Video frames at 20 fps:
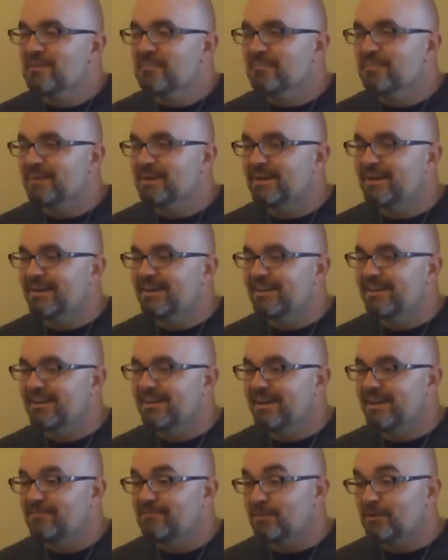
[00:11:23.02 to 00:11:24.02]
But
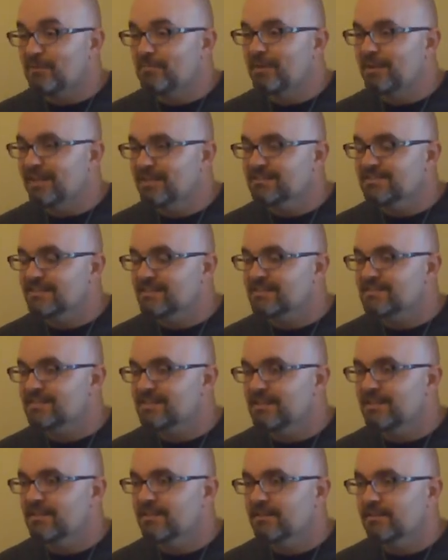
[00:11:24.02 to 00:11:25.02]
I've learned my lesson. I was
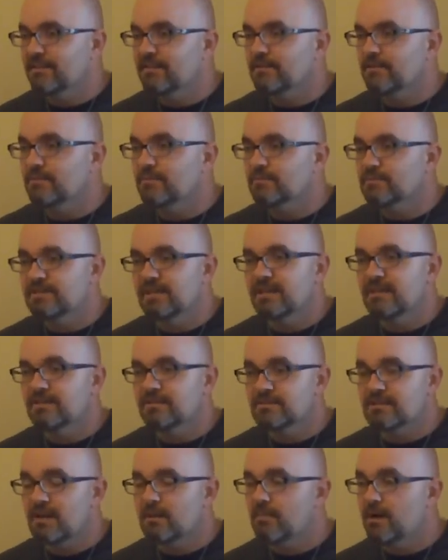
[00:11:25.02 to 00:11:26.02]
like, you take
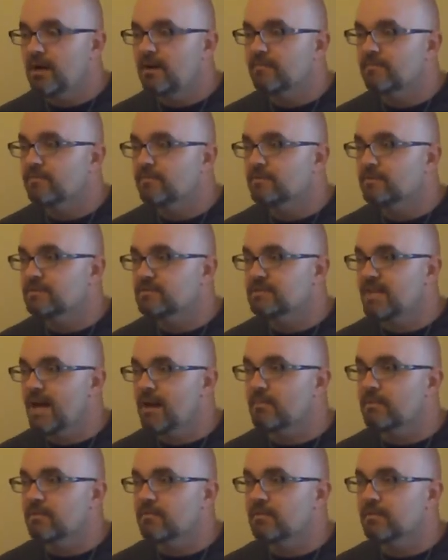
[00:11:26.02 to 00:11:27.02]
your time off for your
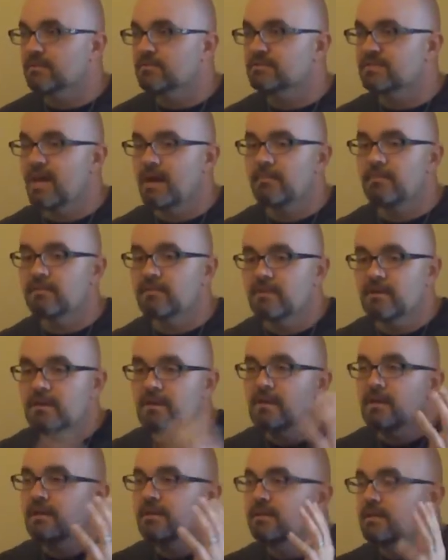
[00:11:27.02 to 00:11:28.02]
Sabbath, and your Sabbath
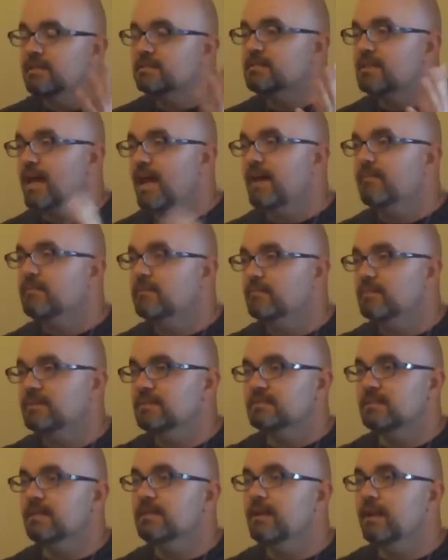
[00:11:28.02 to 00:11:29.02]
doesn't have to be
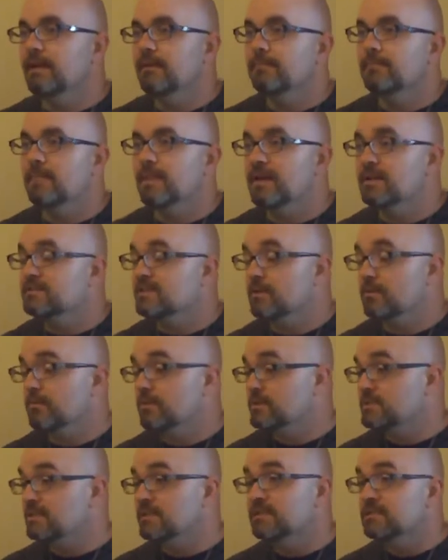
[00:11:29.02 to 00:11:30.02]
Sunday. I was like,
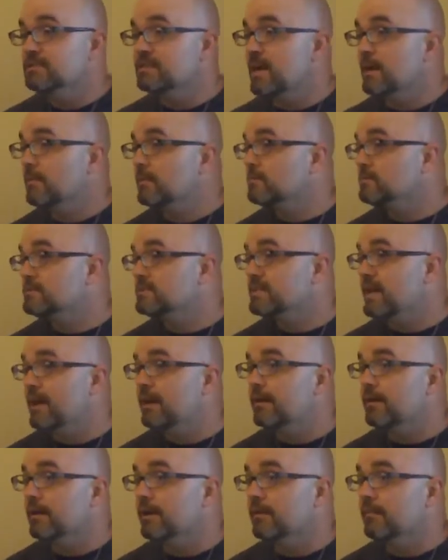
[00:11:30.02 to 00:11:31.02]
originally the Sabbath was
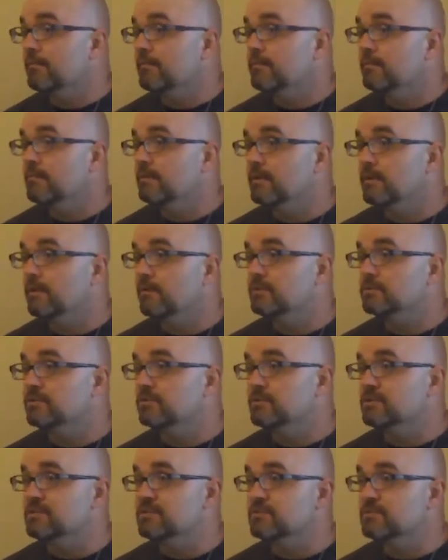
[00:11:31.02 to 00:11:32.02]
Saturday. As
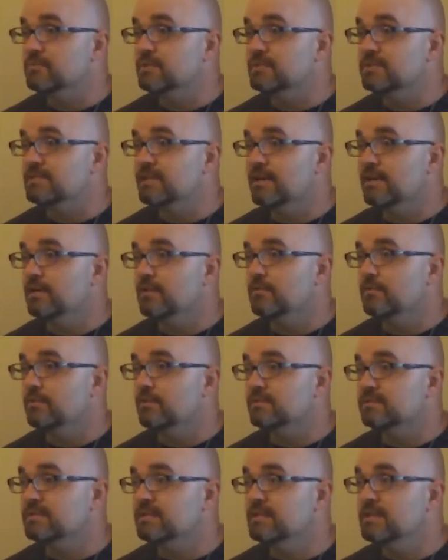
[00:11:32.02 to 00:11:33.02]
Christians, we decided to do it
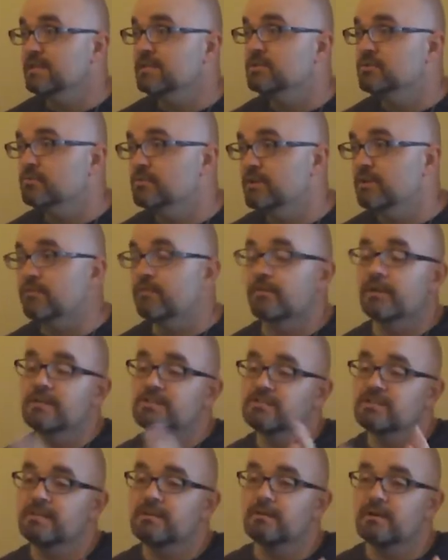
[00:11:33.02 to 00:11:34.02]
on Sunday to
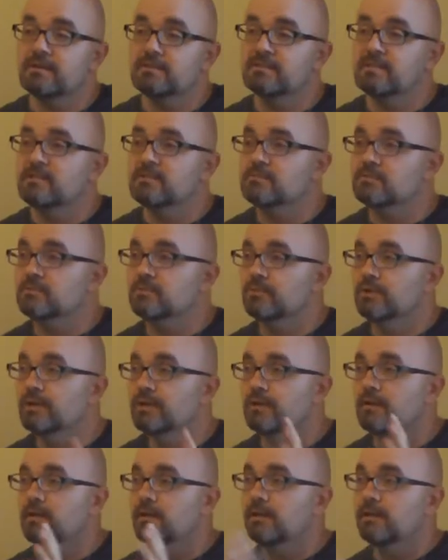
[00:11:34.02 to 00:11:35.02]
differentiate ourselves
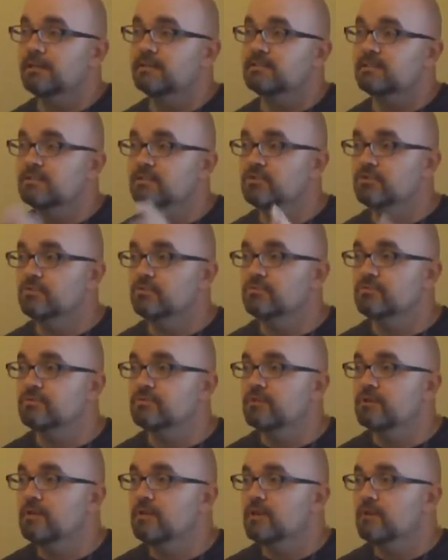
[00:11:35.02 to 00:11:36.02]
between us and the Jews,
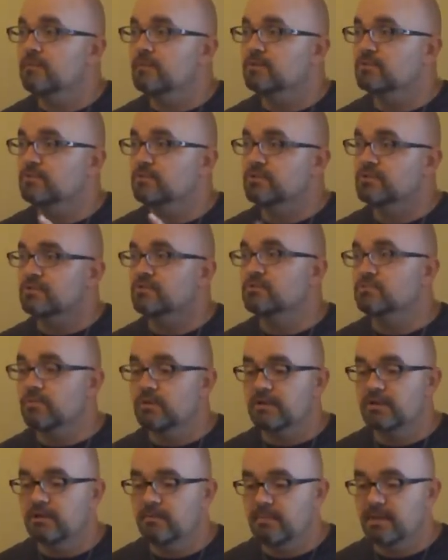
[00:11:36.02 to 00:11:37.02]
because Christians
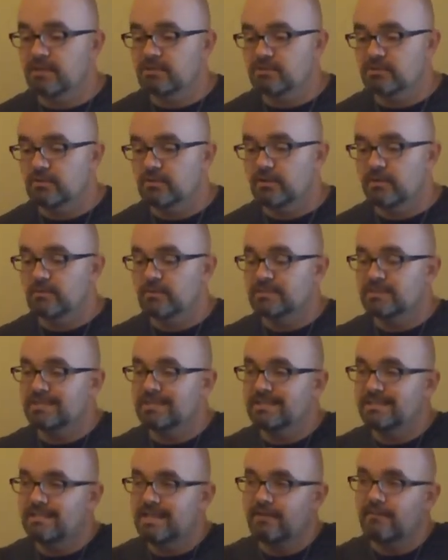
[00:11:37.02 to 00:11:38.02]
wanted to make sure there was a
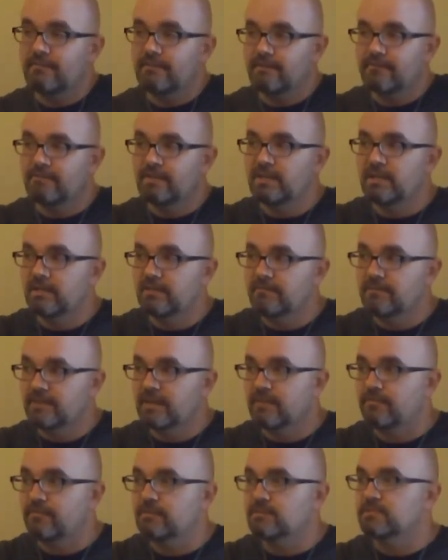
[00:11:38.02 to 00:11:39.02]
definitive
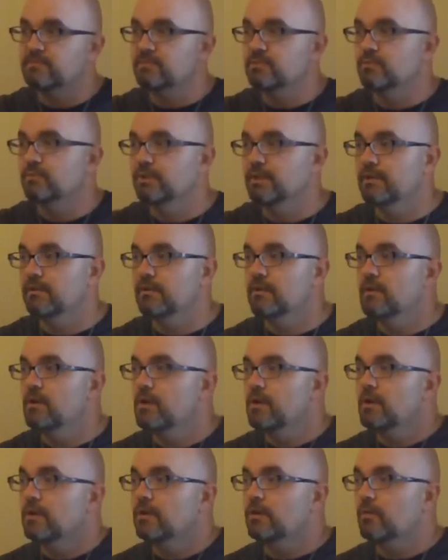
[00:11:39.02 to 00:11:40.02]
difference between
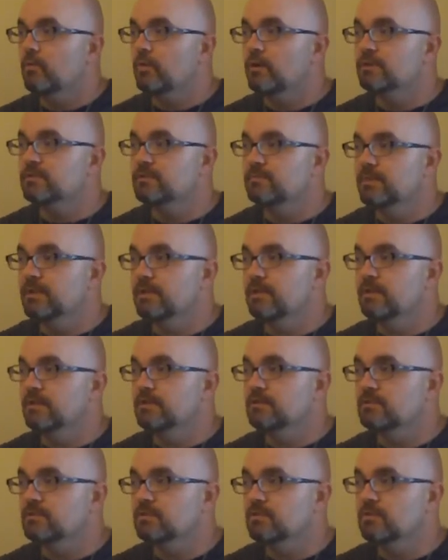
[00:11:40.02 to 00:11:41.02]
worshiping in a
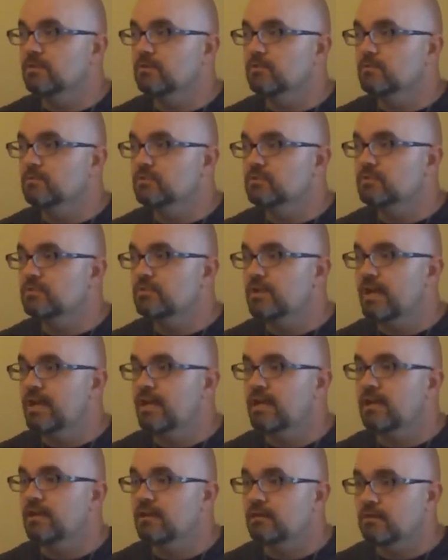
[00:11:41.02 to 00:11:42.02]

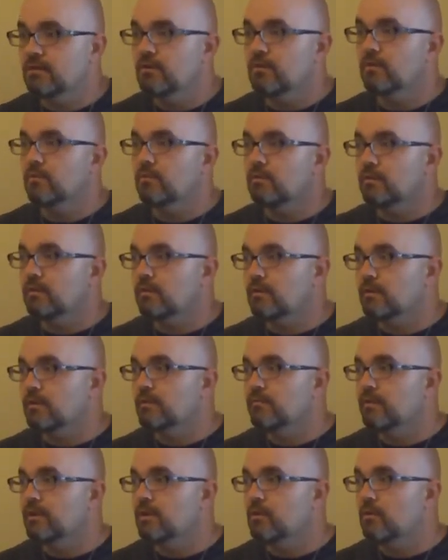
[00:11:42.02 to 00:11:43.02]
Judaic
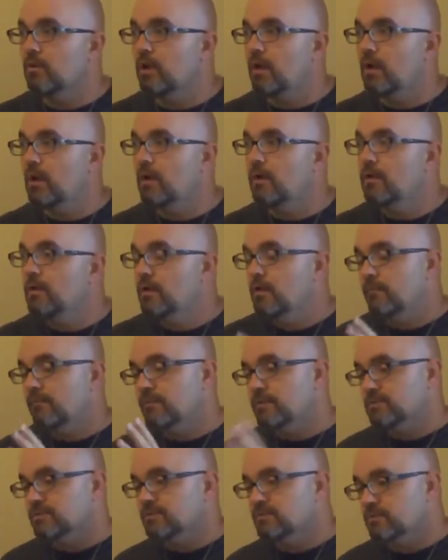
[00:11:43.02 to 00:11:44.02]
Levitical law
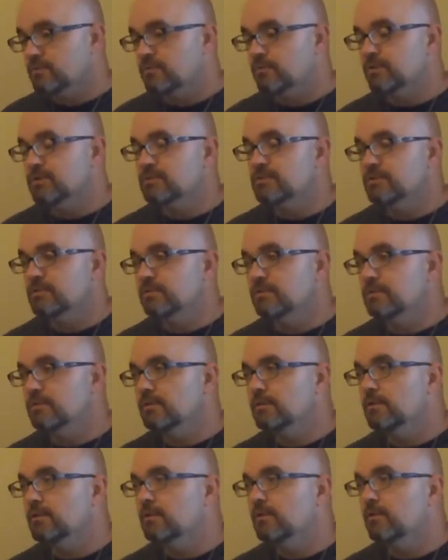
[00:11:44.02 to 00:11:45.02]
versus the Christian
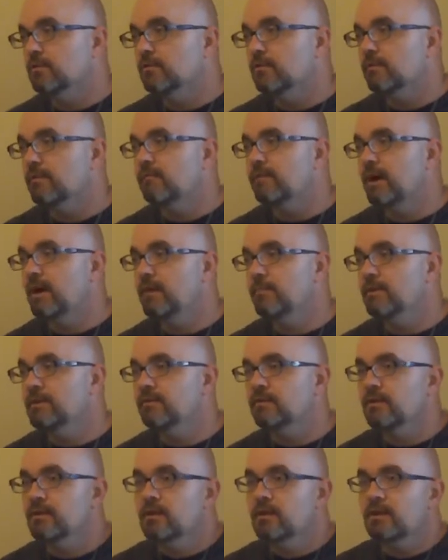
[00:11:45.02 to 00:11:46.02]
environment.
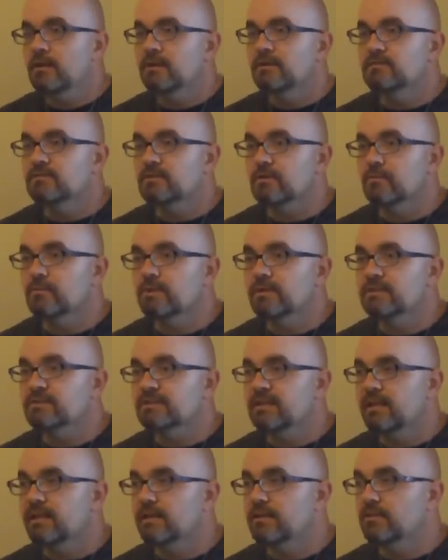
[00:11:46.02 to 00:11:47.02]
And so we
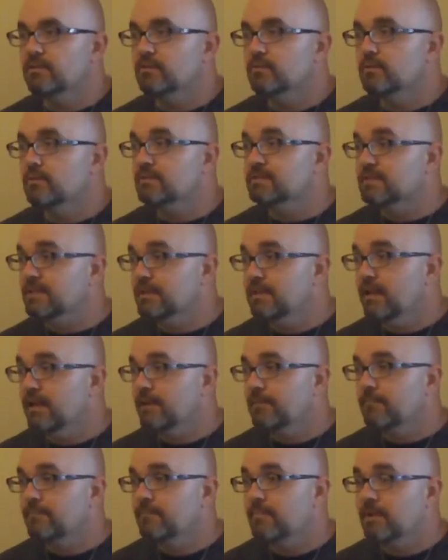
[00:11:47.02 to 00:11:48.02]
decided to do it on Sunday.
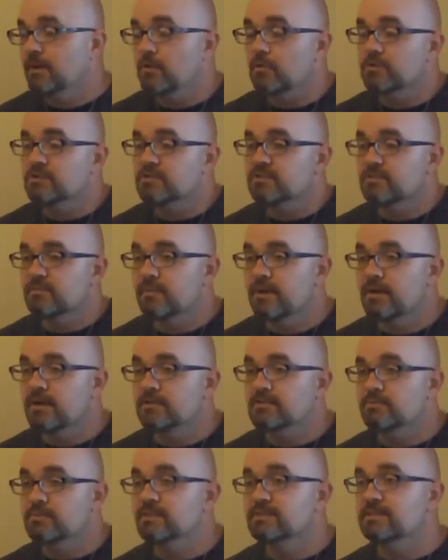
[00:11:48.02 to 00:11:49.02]
And of course, as
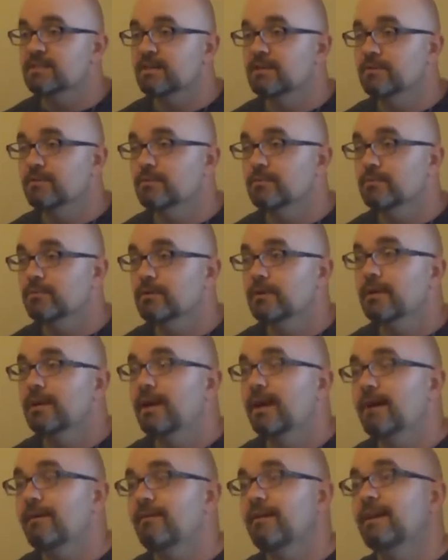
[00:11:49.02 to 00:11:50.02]
Americans, we decided to
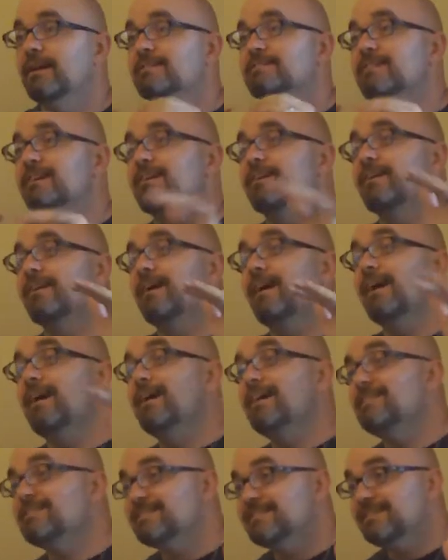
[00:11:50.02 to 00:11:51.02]
have Saturday
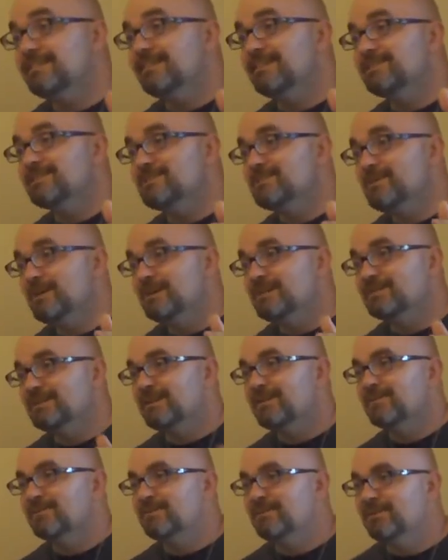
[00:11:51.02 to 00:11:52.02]
and Sunday as 2 days
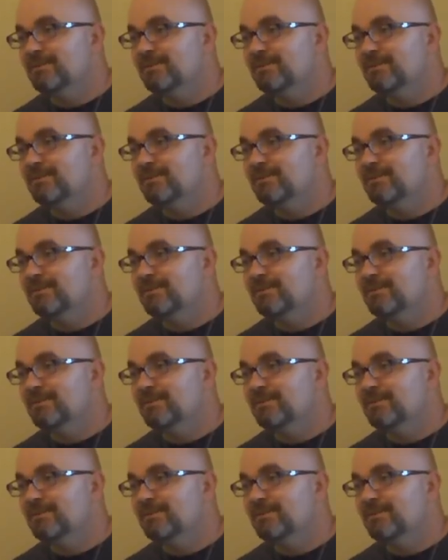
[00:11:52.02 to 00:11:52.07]
off.